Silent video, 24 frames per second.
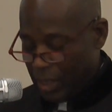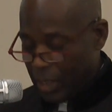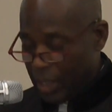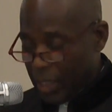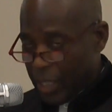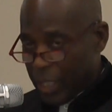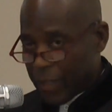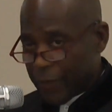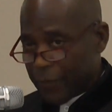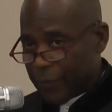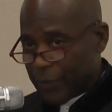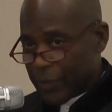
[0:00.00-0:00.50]

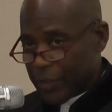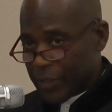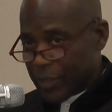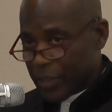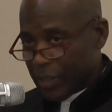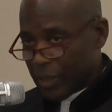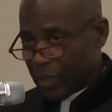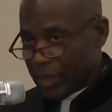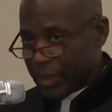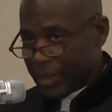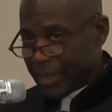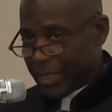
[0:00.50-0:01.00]
and
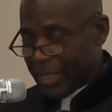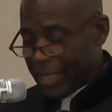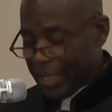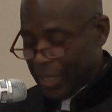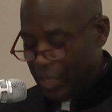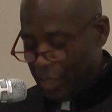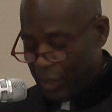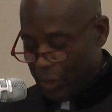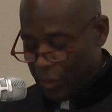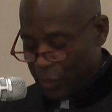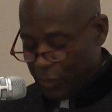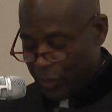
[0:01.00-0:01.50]
facilitate
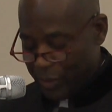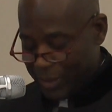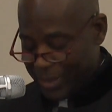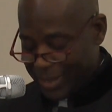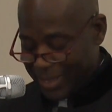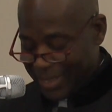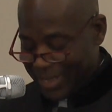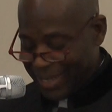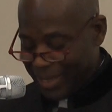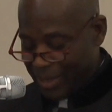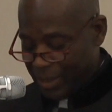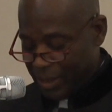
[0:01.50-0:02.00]

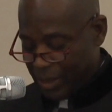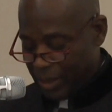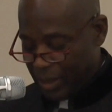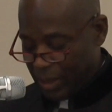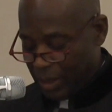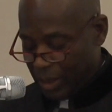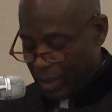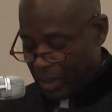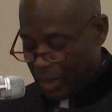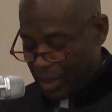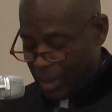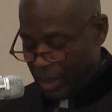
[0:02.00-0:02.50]

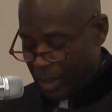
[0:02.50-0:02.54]
understanding